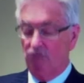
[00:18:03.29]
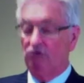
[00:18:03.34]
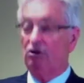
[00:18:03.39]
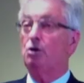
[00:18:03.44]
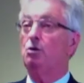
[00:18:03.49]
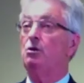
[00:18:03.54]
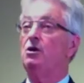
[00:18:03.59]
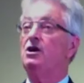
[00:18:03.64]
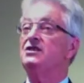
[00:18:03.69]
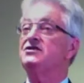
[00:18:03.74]

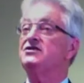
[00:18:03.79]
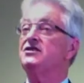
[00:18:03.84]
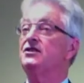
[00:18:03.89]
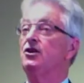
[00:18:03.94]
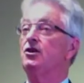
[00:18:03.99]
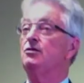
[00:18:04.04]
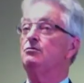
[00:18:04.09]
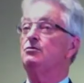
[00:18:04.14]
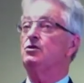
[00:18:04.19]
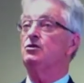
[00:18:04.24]
requires a
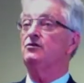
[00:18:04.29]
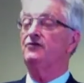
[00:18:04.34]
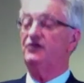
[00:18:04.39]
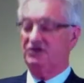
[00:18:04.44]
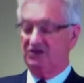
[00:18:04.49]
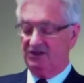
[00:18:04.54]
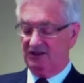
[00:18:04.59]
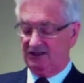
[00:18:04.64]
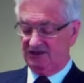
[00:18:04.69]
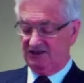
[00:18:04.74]
lot more for
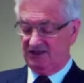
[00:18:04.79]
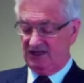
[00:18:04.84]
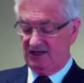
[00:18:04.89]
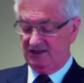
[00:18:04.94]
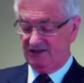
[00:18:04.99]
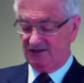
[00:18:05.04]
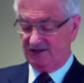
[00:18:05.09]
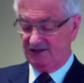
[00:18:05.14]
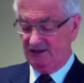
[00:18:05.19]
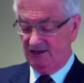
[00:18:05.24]

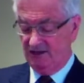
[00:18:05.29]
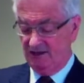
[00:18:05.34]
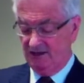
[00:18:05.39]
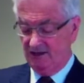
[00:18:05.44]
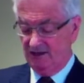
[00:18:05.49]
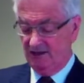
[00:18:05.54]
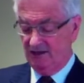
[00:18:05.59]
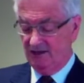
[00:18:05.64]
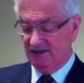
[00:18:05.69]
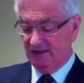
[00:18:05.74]
success.
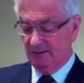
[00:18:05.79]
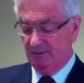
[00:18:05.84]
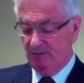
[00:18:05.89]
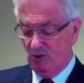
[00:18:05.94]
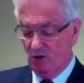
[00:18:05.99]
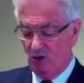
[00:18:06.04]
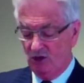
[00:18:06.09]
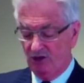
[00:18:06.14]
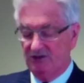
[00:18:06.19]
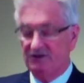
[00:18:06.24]

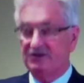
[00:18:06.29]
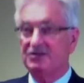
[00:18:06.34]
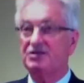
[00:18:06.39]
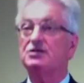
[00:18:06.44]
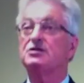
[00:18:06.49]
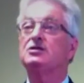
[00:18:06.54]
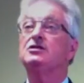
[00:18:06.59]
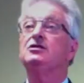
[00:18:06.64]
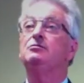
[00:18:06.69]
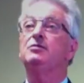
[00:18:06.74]

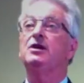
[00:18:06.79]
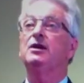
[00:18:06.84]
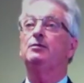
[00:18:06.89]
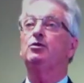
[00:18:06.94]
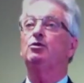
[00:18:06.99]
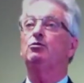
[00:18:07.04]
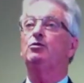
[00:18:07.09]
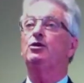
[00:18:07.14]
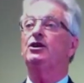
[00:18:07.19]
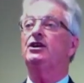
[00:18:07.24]
Supporters,
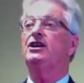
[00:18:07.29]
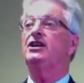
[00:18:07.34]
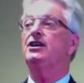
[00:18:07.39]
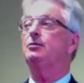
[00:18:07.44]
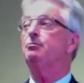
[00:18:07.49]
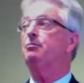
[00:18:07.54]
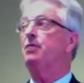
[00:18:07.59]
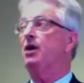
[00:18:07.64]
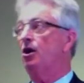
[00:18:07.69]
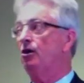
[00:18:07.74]
people working
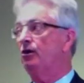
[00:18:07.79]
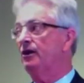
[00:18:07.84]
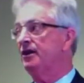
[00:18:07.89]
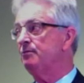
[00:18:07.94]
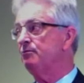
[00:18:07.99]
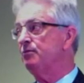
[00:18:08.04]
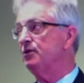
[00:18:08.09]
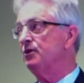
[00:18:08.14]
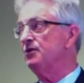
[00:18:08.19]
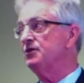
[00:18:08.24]
at
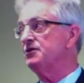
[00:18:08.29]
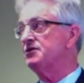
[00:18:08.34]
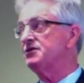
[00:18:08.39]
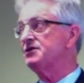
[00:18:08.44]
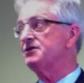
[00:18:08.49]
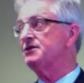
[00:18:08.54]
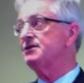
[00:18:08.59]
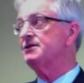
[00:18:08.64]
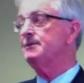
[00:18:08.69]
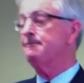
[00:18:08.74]
polling
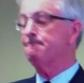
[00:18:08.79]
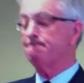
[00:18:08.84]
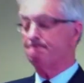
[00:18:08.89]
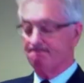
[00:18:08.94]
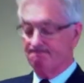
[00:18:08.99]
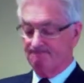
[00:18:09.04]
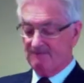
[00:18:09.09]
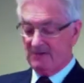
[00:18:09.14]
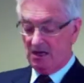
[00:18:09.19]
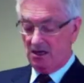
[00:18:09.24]
booths.
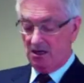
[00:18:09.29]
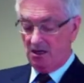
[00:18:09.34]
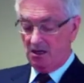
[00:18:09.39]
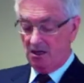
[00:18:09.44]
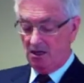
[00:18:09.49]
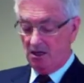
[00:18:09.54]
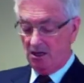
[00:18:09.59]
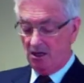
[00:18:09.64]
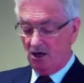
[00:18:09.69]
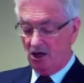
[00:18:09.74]

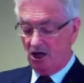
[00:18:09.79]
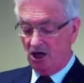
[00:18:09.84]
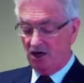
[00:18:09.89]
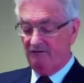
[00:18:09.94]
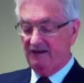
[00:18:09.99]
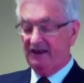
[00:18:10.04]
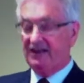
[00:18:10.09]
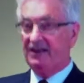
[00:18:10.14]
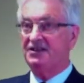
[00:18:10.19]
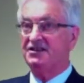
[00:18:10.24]
I
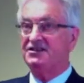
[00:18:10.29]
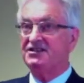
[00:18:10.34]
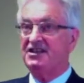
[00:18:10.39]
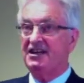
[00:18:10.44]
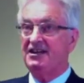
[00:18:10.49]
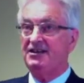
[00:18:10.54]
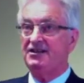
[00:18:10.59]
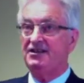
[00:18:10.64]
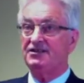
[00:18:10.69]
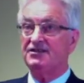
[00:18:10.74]
reckon
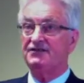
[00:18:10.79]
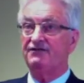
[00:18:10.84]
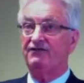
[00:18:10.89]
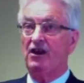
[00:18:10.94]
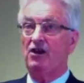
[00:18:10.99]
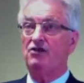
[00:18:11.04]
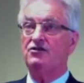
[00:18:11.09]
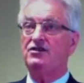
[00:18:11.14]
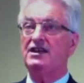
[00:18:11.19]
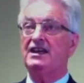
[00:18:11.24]
attendance
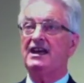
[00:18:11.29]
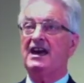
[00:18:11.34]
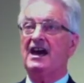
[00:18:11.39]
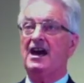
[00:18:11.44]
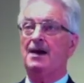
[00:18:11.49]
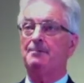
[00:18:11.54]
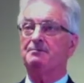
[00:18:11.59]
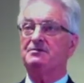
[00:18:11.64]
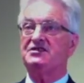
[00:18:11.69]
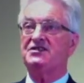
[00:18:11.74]
voting
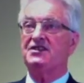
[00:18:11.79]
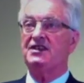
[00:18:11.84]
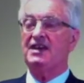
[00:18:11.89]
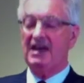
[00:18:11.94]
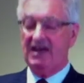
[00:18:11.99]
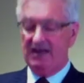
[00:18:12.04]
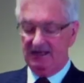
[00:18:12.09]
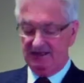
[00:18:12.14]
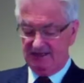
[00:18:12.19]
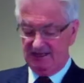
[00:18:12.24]
ups the
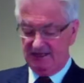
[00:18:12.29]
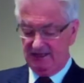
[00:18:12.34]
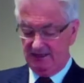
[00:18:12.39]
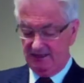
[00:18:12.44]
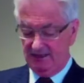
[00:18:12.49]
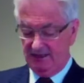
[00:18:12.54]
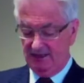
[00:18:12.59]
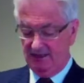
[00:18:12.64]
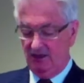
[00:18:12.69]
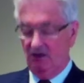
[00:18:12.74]
ante
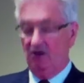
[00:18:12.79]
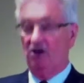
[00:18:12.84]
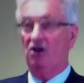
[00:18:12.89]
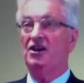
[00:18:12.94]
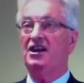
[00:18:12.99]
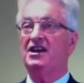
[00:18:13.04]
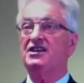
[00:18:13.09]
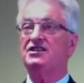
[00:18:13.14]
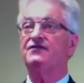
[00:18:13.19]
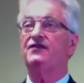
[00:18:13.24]

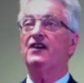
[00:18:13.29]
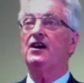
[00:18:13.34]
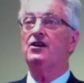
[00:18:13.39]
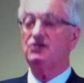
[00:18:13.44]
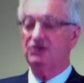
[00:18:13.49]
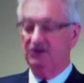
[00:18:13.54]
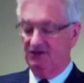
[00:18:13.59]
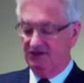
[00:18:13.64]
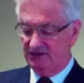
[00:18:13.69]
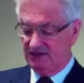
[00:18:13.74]
on us
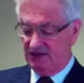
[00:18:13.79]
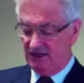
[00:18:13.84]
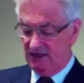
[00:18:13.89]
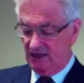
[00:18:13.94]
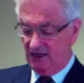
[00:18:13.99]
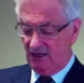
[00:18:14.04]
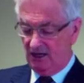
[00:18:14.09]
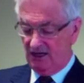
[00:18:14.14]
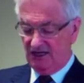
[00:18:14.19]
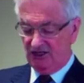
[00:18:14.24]
voters.
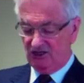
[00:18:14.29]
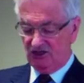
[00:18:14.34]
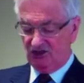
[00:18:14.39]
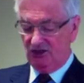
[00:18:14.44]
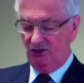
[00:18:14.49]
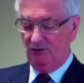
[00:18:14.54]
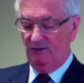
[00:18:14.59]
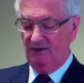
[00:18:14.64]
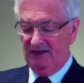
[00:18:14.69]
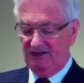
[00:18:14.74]
It's
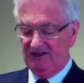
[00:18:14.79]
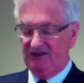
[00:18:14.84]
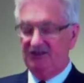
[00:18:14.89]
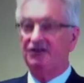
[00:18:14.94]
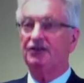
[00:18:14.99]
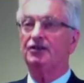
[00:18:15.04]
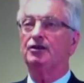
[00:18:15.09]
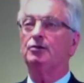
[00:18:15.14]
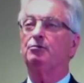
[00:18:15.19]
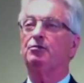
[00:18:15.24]
too easy
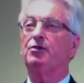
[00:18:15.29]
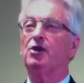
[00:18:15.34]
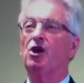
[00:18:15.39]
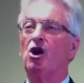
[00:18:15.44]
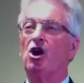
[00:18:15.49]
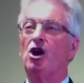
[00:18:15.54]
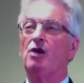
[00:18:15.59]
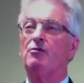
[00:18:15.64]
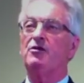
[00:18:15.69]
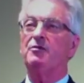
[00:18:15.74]
to
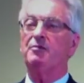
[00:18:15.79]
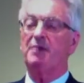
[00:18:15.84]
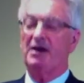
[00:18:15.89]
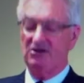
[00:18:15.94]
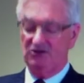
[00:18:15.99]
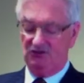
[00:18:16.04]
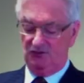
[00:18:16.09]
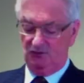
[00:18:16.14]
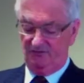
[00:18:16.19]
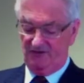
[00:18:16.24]
comply with
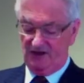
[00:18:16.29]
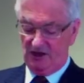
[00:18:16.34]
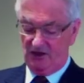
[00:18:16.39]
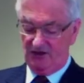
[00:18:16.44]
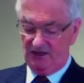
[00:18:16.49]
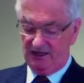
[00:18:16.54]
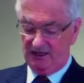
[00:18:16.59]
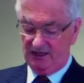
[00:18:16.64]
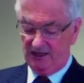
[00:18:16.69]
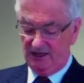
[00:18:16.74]
postal
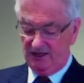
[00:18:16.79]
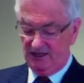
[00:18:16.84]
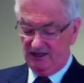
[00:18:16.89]
voting.